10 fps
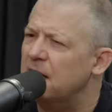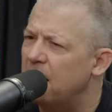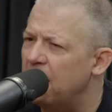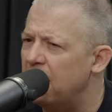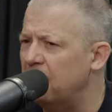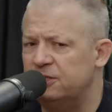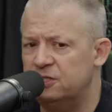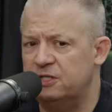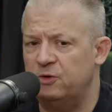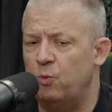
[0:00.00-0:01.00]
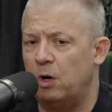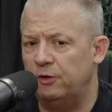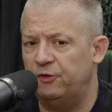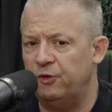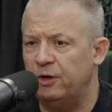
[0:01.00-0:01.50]
Uh, I just didn't want
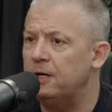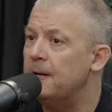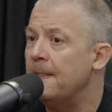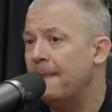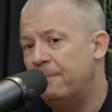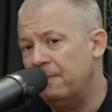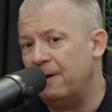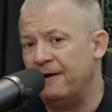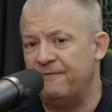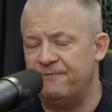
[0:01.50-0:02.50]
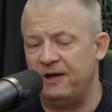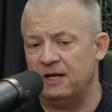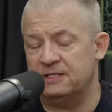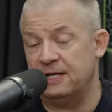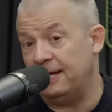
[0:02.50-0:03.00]
to do it. But my
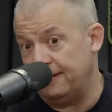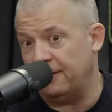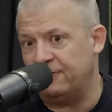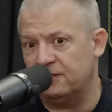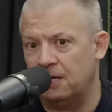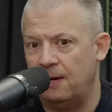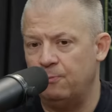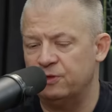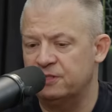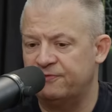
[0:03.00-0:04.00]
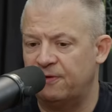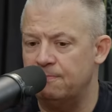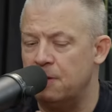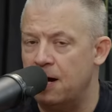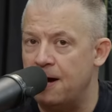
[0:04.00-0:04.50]
fiance at the time was
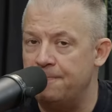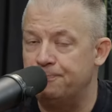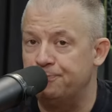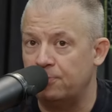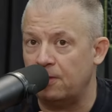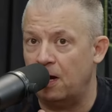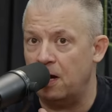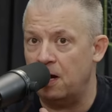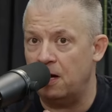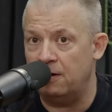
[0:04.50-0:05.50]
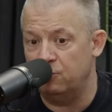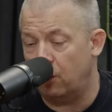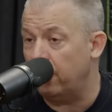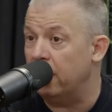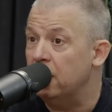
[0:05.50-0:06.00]
from uh, uh,
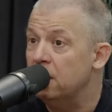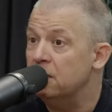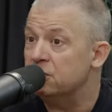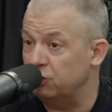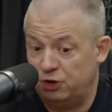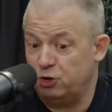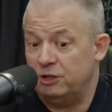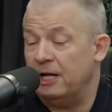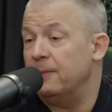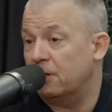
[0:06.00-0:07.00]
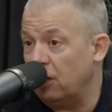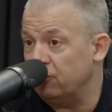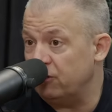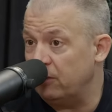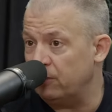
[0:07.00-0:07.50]
Norway. So she couldn't get in the
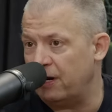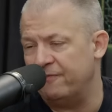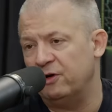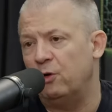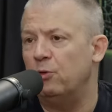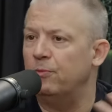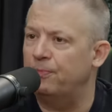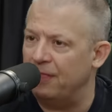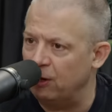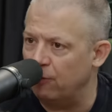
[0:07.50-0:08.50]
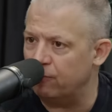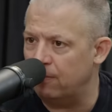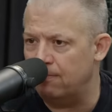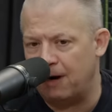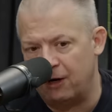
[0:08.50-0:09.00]
country. We were having a whole thing over
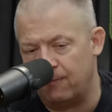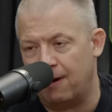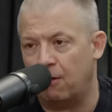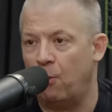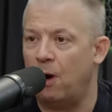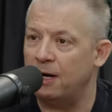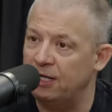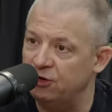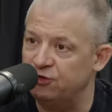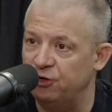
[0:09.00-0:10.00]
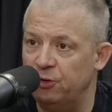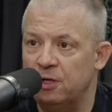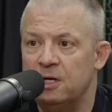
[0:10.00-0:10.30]
a minor marijuana issue.